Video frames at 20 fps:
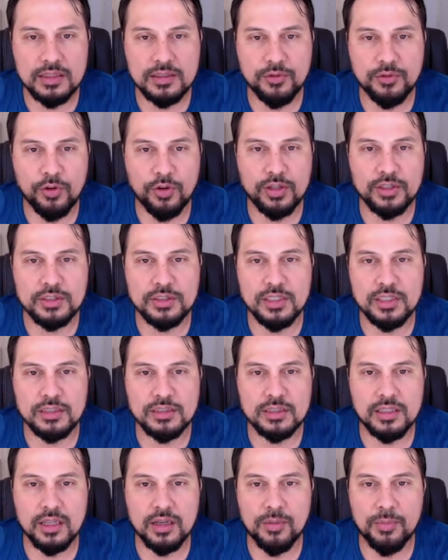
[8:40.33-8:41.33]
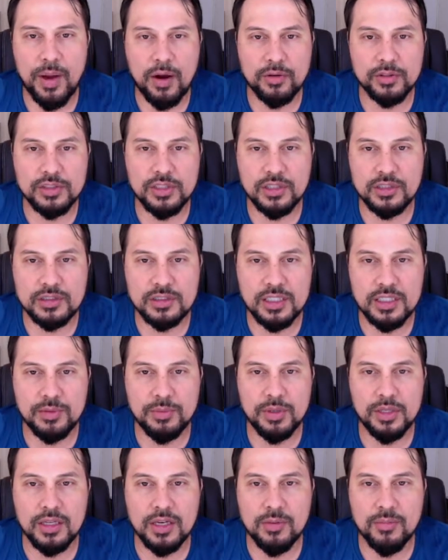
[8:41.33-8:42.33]
For instance, the PowerShares
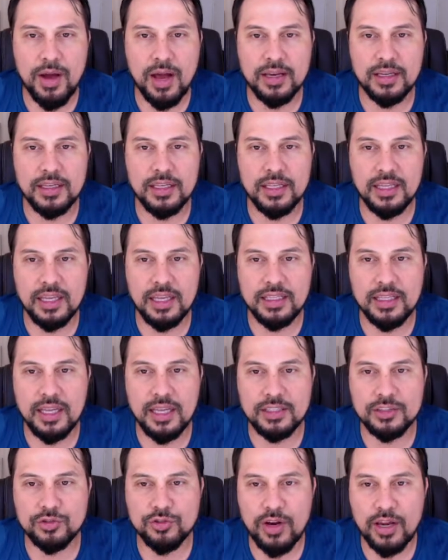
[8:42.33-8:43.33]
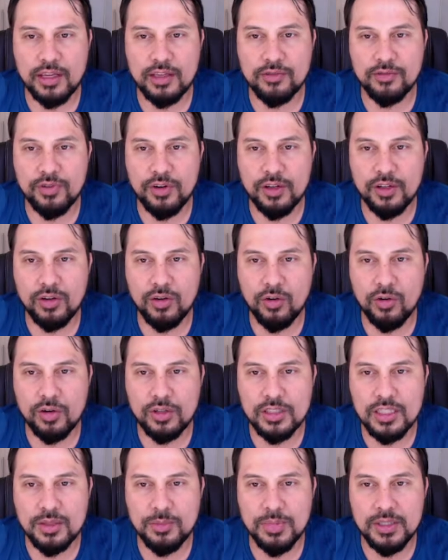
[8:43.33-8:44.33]
DB Commodity Index Tracking Fund, or
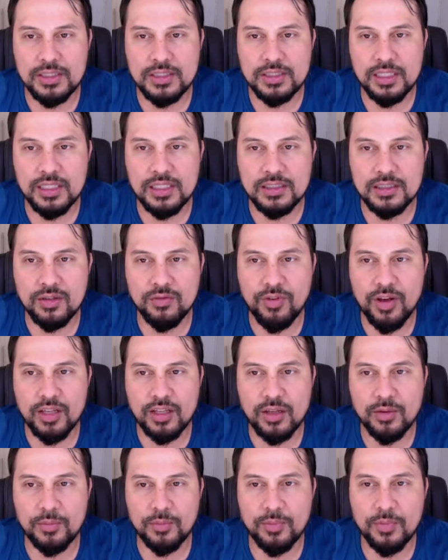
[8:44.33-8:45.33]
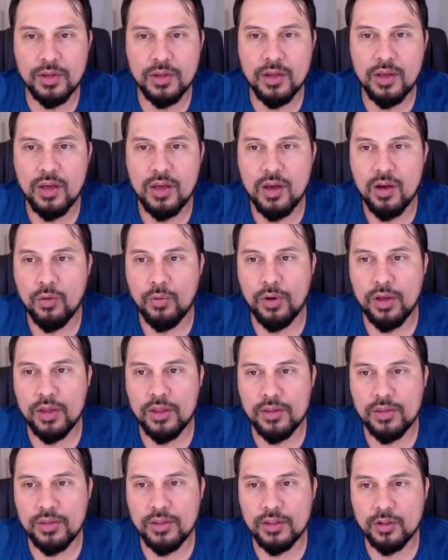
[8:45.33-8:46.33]
DBC, is developed
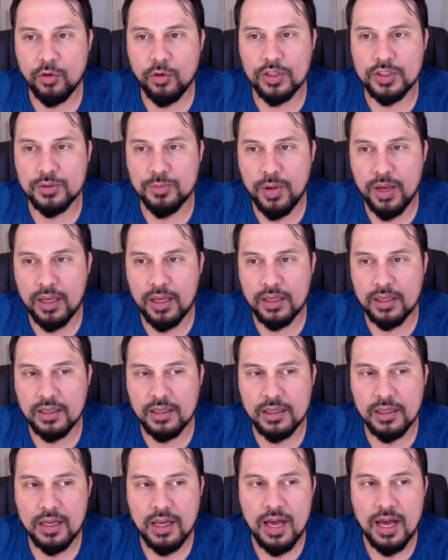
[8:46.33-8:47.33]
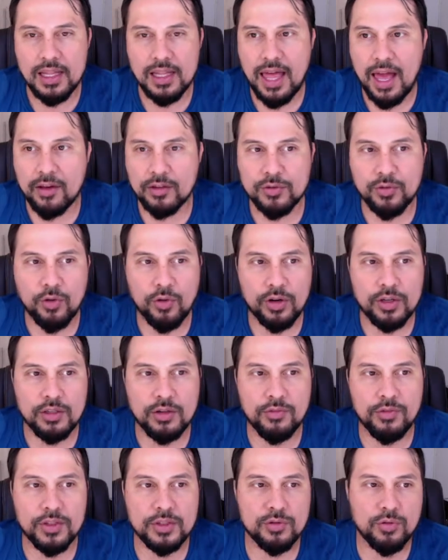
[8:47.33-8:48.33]
with Deutsche Bank, allows for
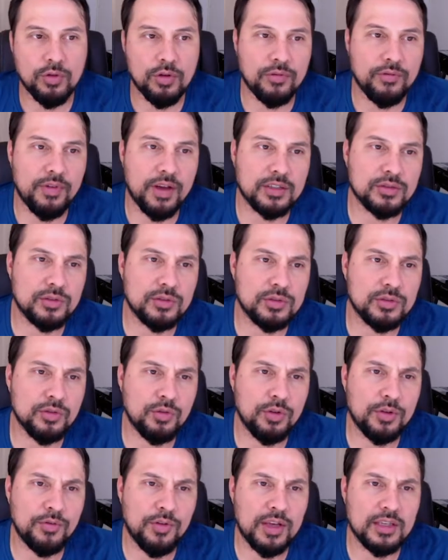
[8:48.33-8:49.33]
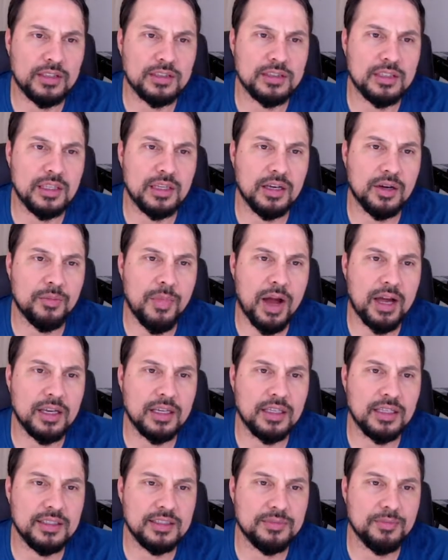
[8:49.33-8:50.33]
individual investors to invest in
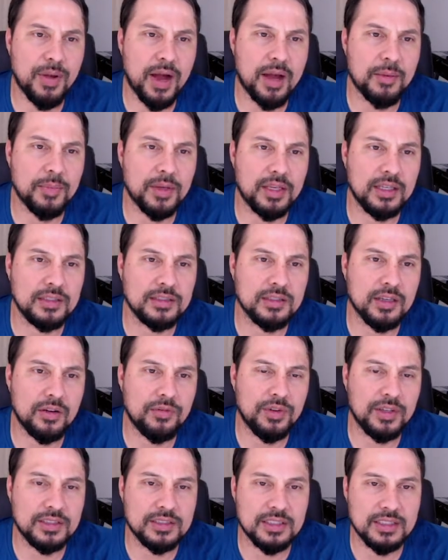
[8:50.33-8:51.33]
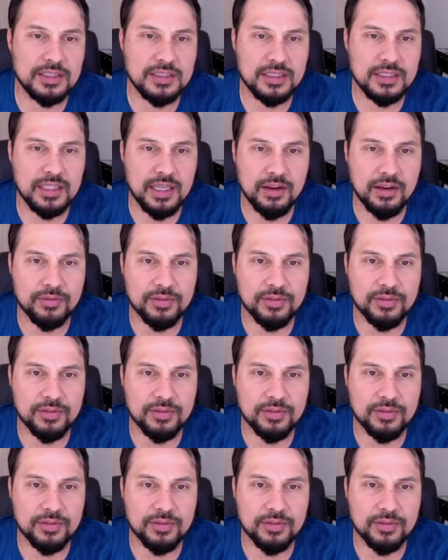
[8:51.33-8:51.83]
commodities by means of its ETF.